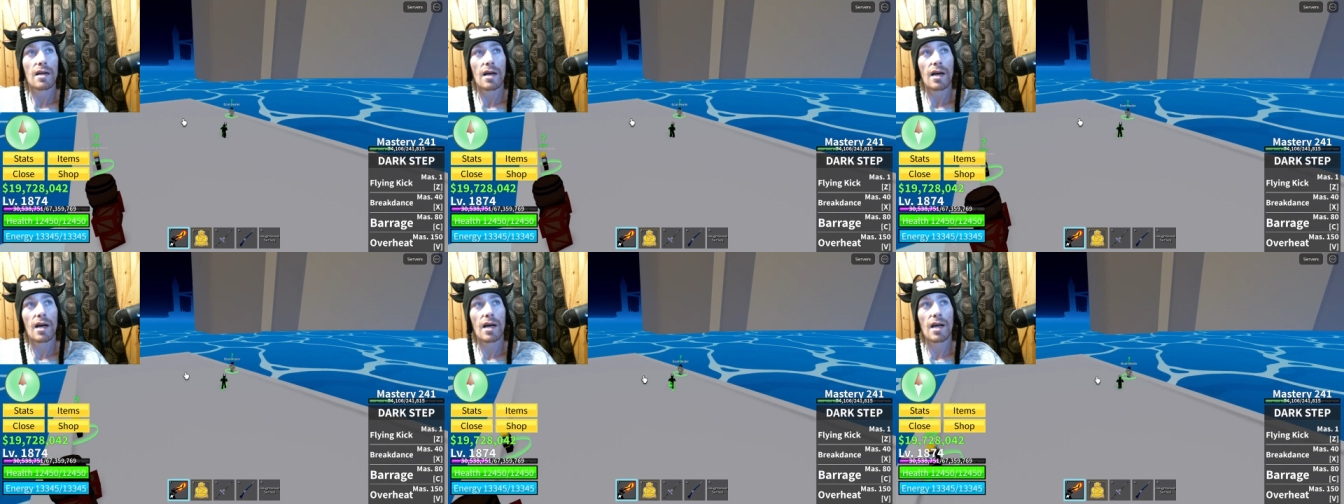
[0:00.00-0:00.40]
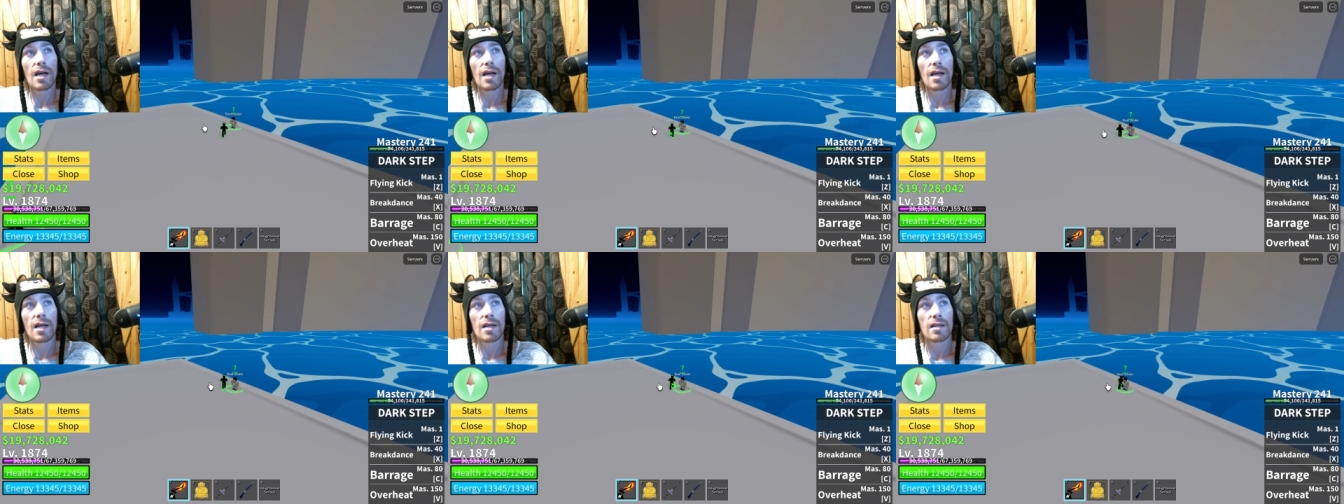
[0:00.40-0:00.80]

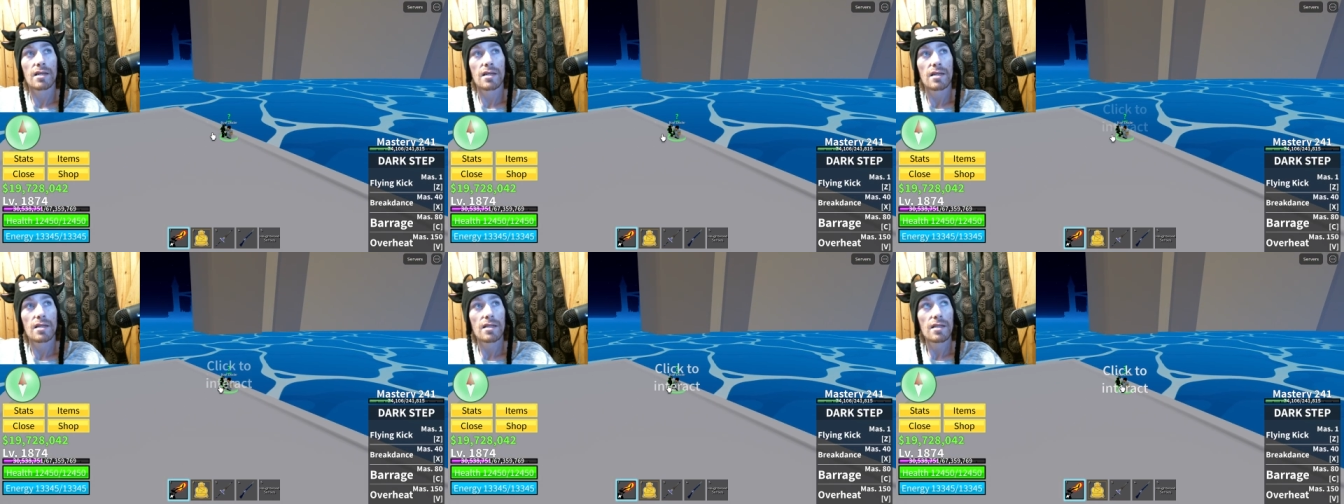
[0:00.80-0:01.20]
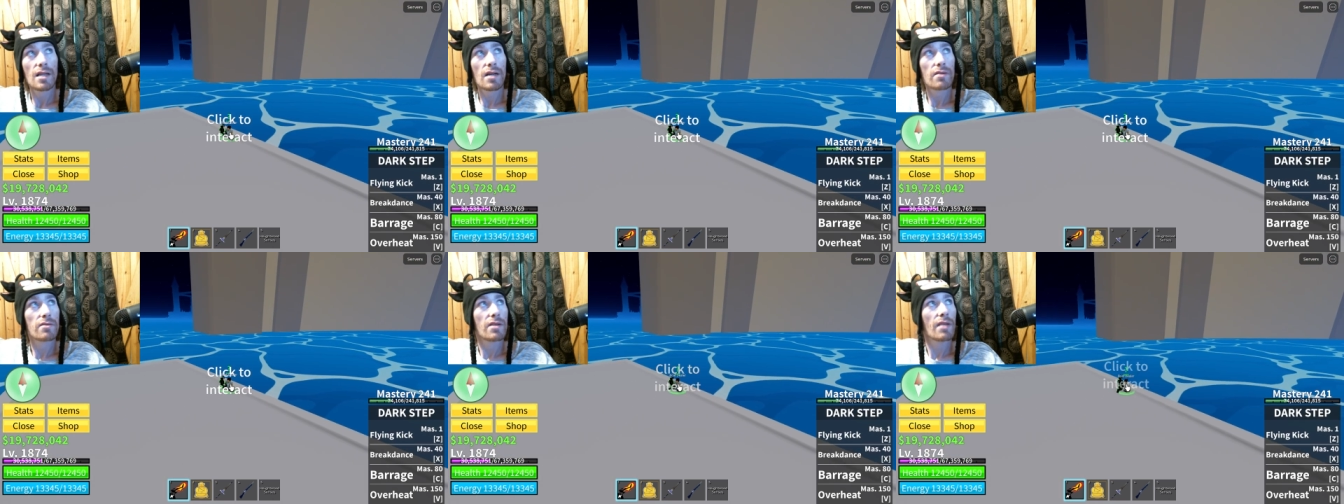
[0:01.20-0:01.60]
Ah!
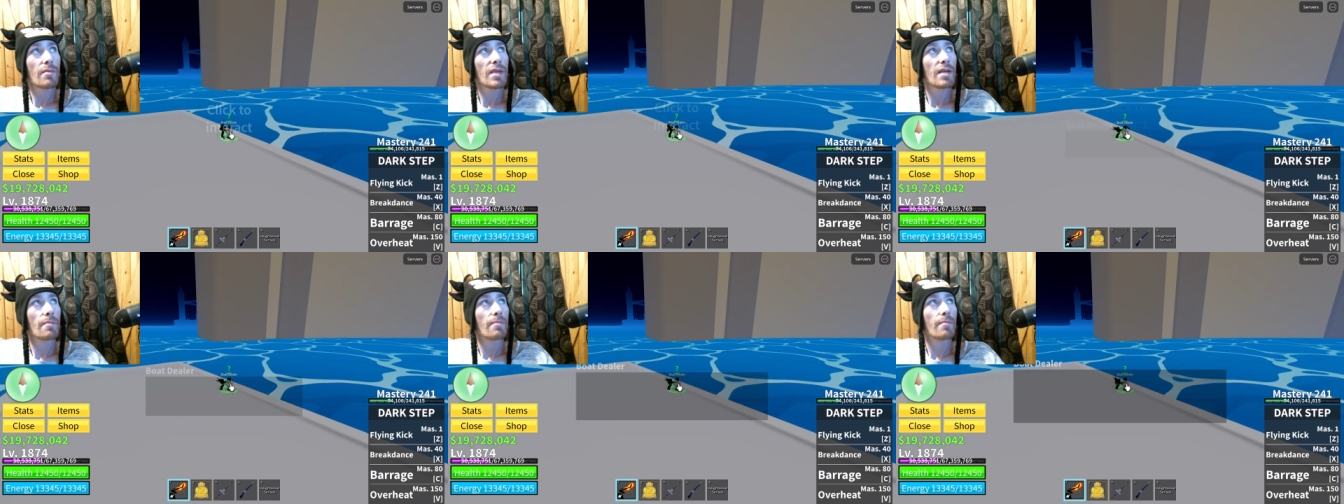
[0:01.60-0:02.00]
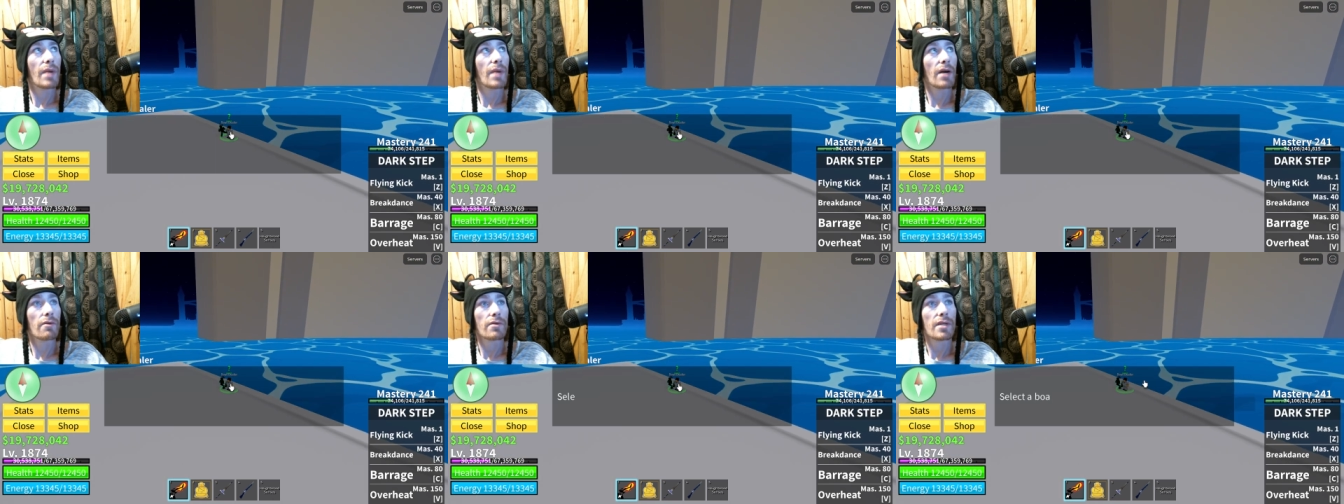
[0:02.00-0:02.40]
Now give me a
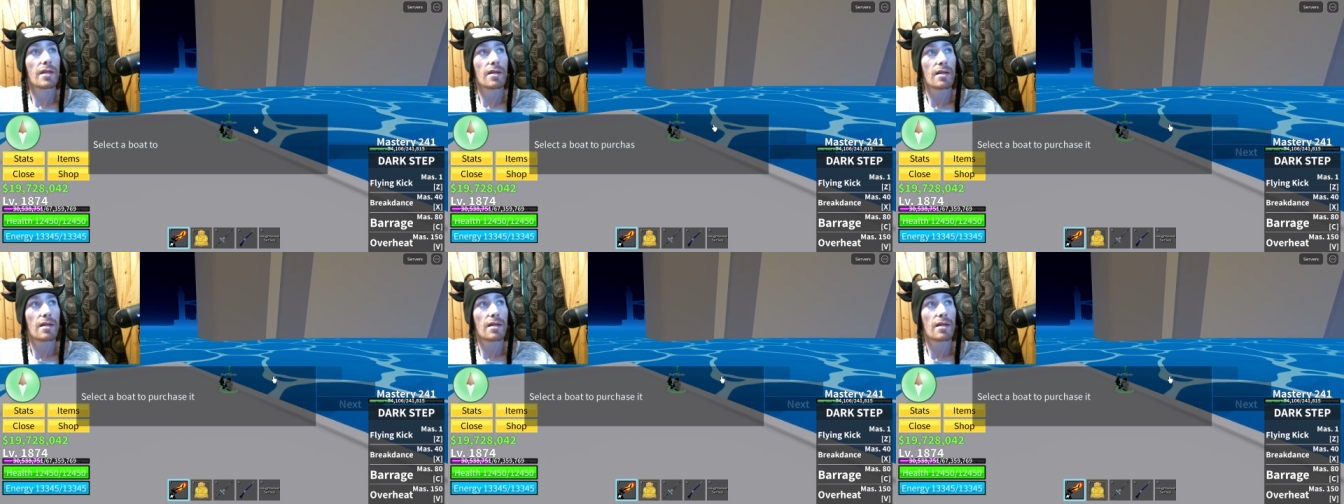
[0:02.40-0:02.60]
boat.